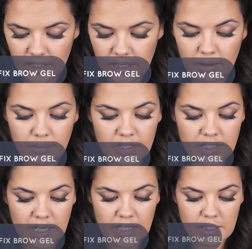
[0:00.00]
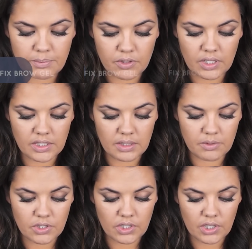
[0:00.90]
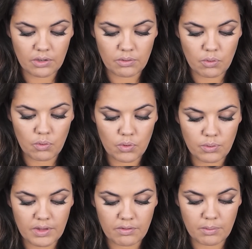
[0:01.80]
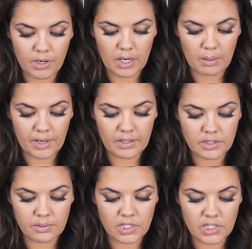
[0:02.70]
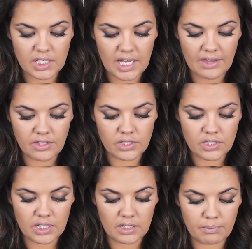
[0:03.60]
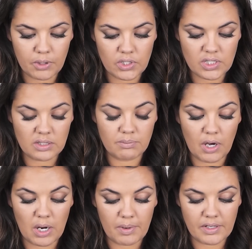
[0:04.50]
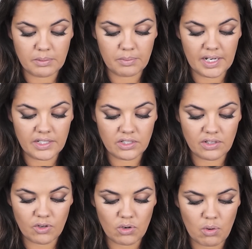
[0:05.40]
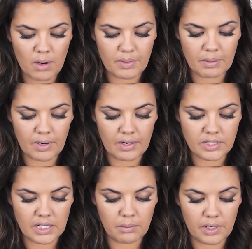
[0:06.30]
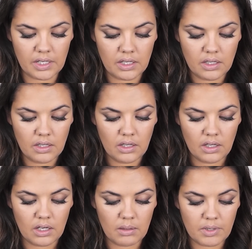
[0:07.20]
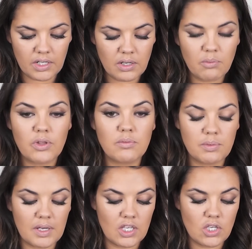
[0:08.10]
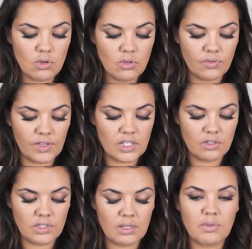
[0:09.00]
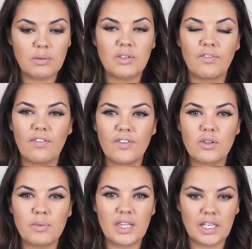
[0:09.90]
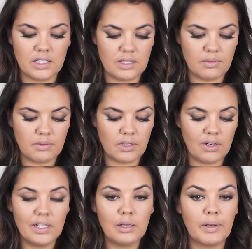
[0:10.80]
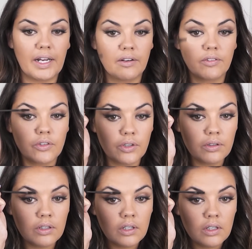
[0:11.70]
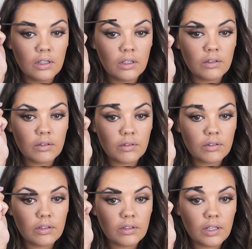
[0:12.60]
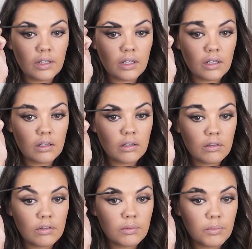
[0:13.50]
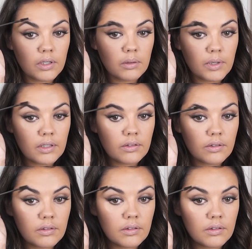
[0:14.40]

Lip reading: Now I'm going to take this product and I'm just going to go all the way through my eyebrows, so it just gathers and puts my eyebrows in place, because I've got quite big brows anyway, and I don't want them to be a huge feature, and sometimes if I fill them in they can sometimes go a little bit out of control. So I'm just going to take that across my eyebrows.